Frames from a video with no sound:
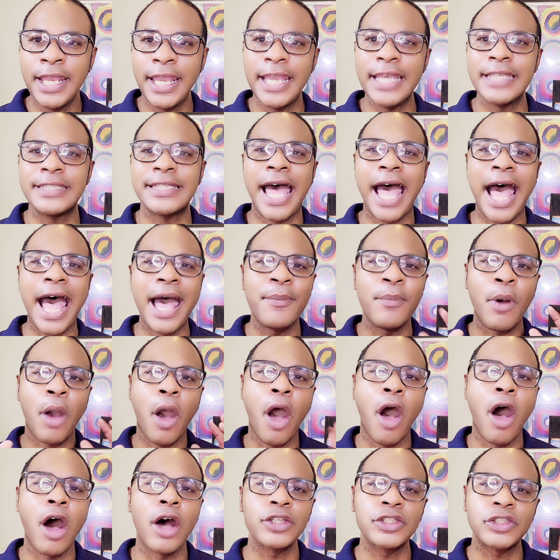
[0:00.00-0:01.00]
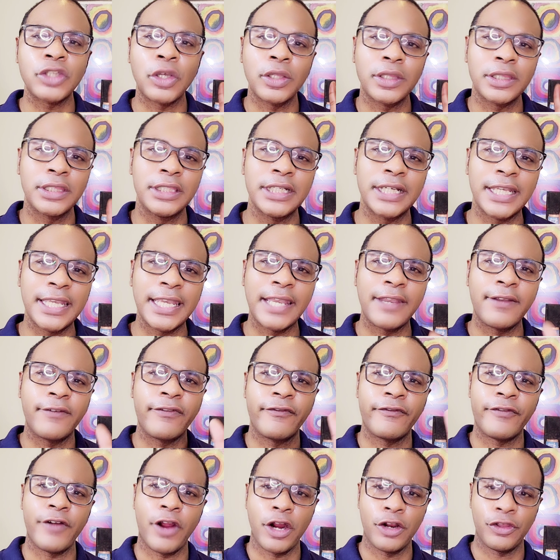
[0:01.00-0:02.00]
is I'm also looking
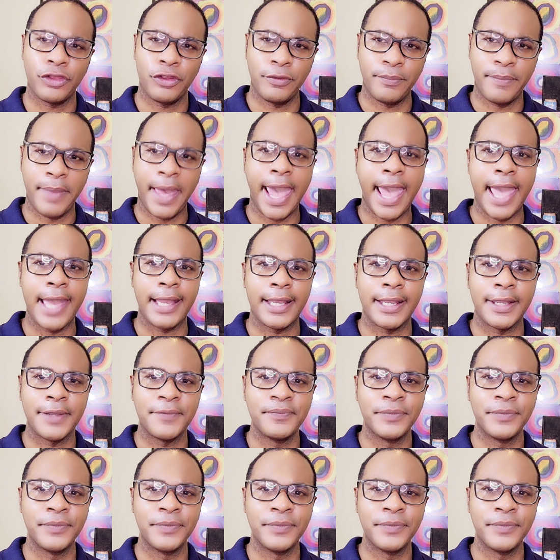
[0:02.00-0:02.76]
further back.